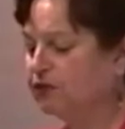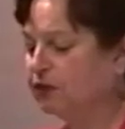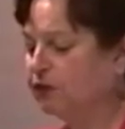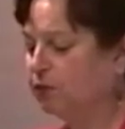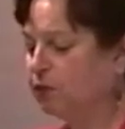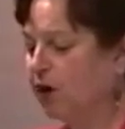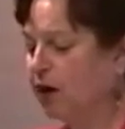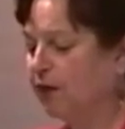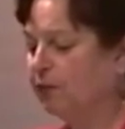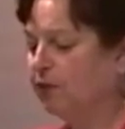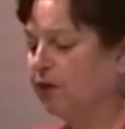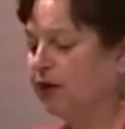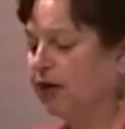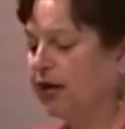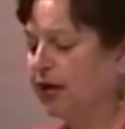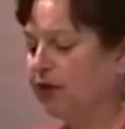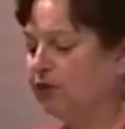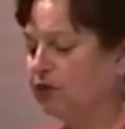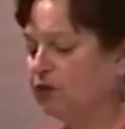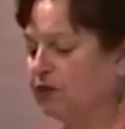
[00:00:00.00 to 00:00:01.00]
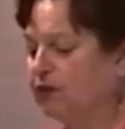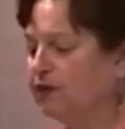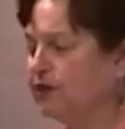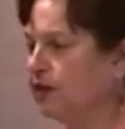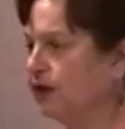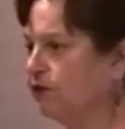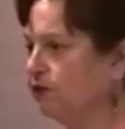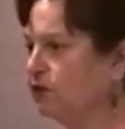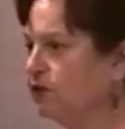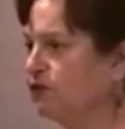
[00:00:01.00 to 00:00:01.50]
their property, and their
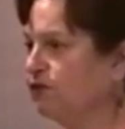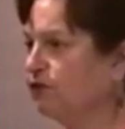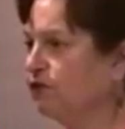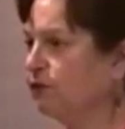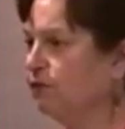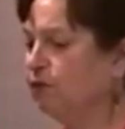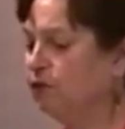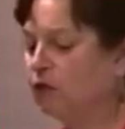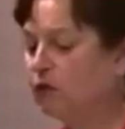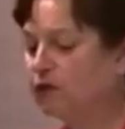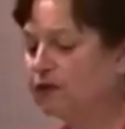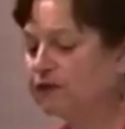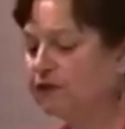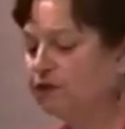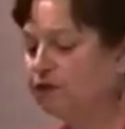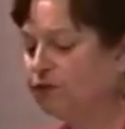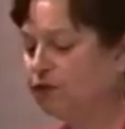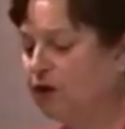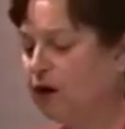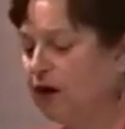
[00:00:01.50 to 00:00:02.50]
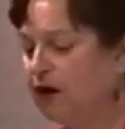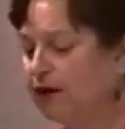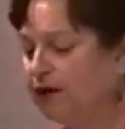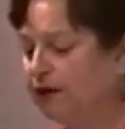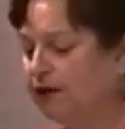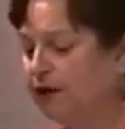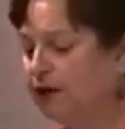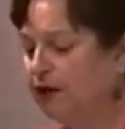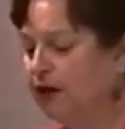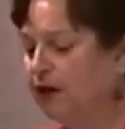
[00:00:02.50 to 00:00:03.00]
endeavors from force and fraud,
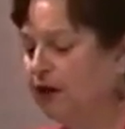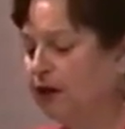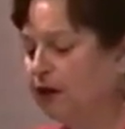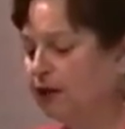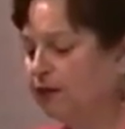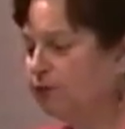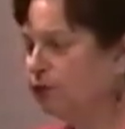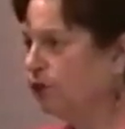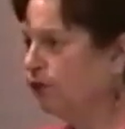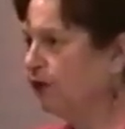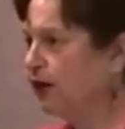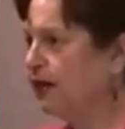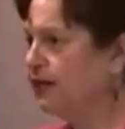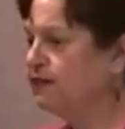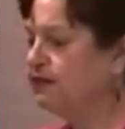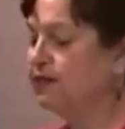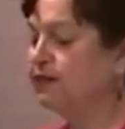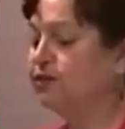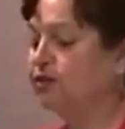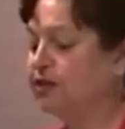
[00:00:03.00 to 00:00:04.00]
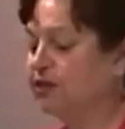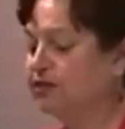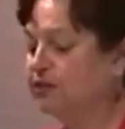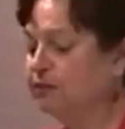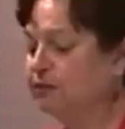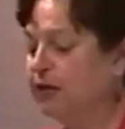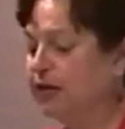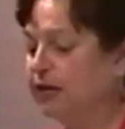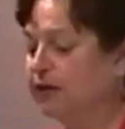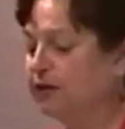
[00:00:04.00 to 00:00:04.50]
and provides a just
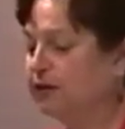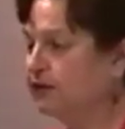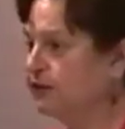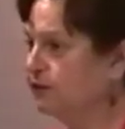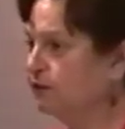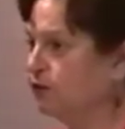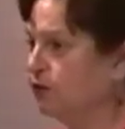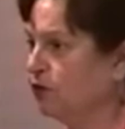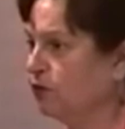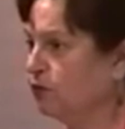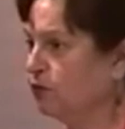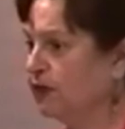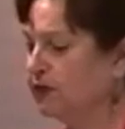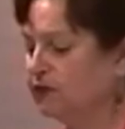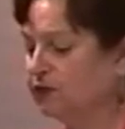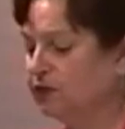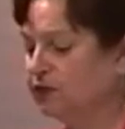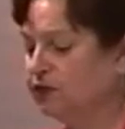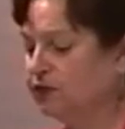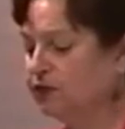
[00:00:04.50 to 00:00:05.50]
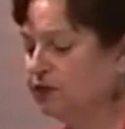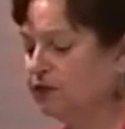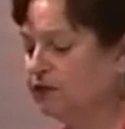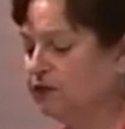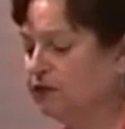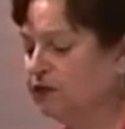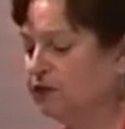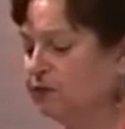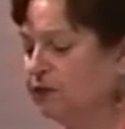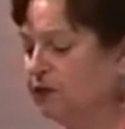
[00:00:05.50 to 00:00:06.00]
mechanism for the resolution of
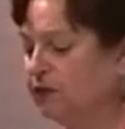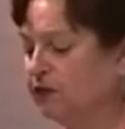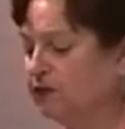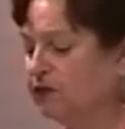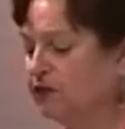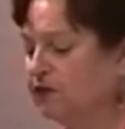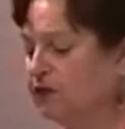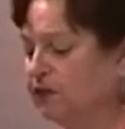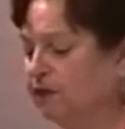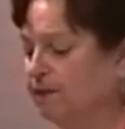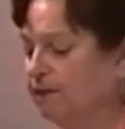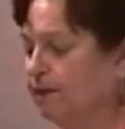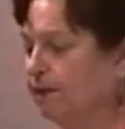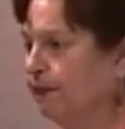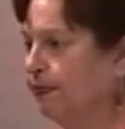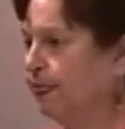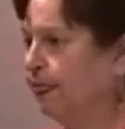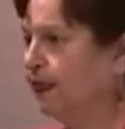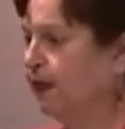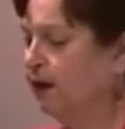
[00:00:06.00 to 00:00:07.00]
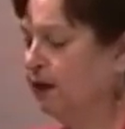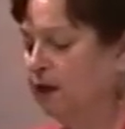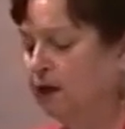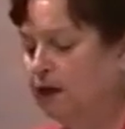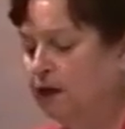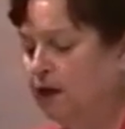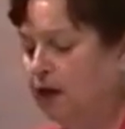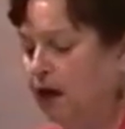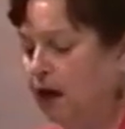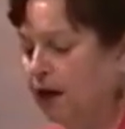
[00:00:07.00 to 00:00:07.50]
disputes.
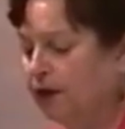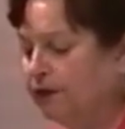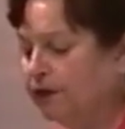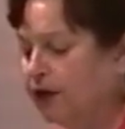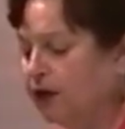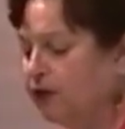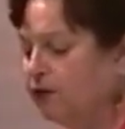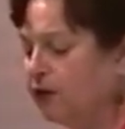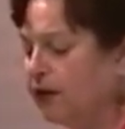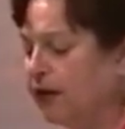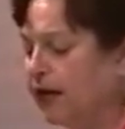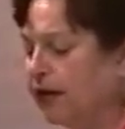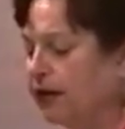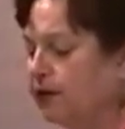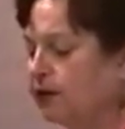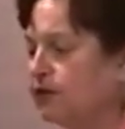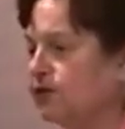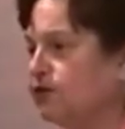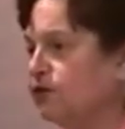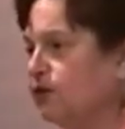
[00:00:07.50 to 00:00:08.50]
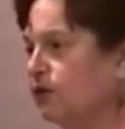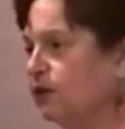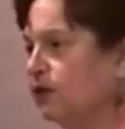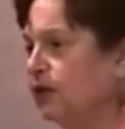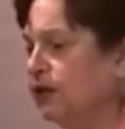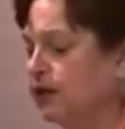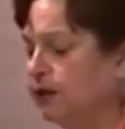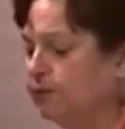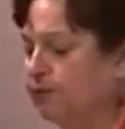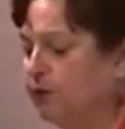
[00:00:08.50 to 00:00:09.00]
On the other hand,
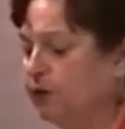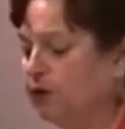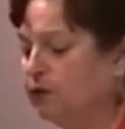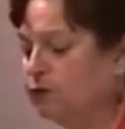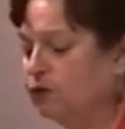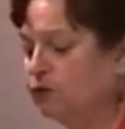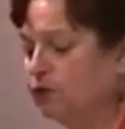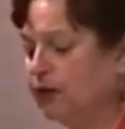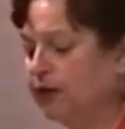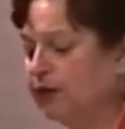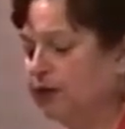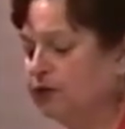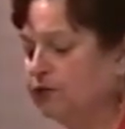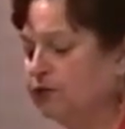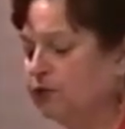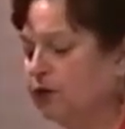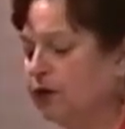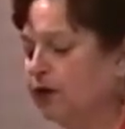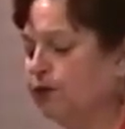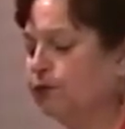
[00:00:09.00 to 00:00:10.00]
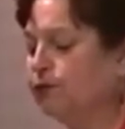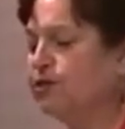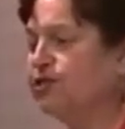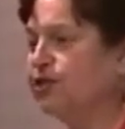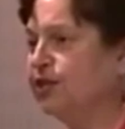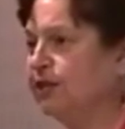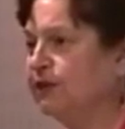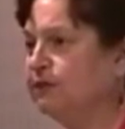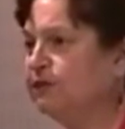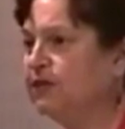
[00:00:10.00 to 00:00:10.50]
externally imposed regulatory
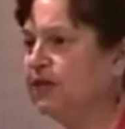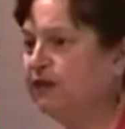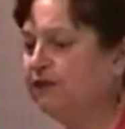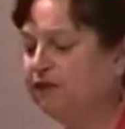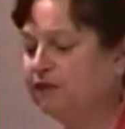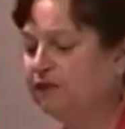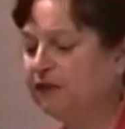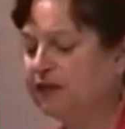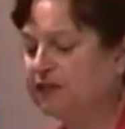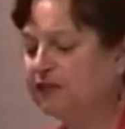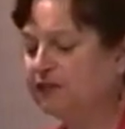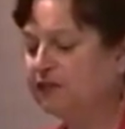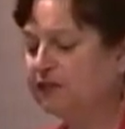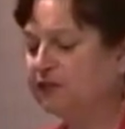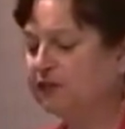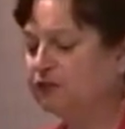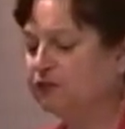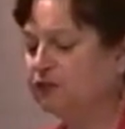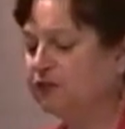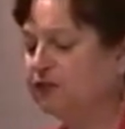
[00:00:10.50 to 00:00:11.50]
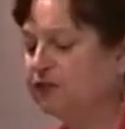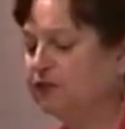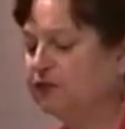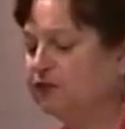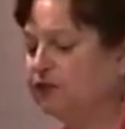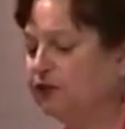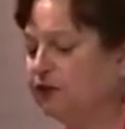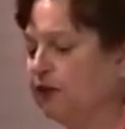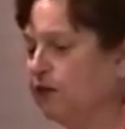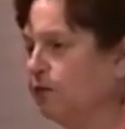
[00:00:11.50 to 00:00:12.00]
regimes have a vested interest in
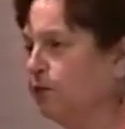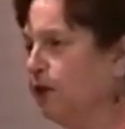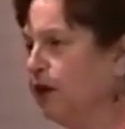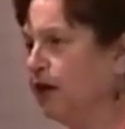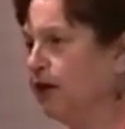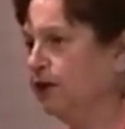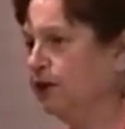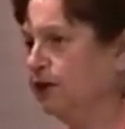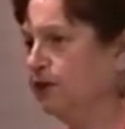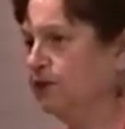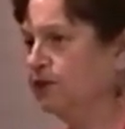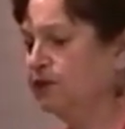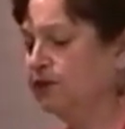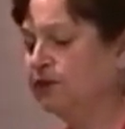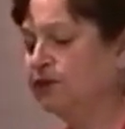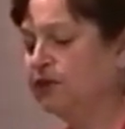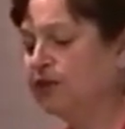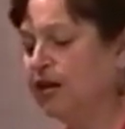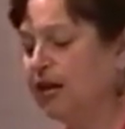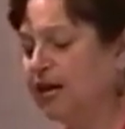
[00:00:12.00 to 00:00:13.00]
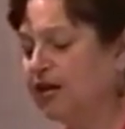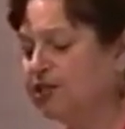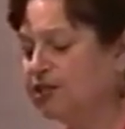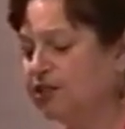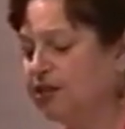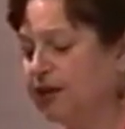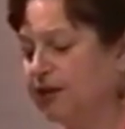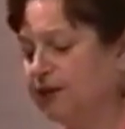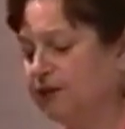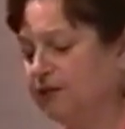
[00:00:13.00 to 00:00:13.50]
turning pioneers into cash
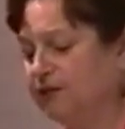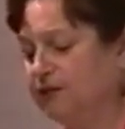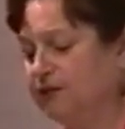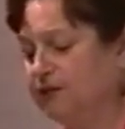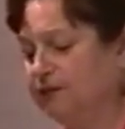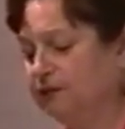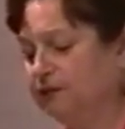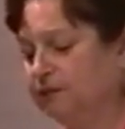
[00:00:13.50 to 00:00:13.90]
cows.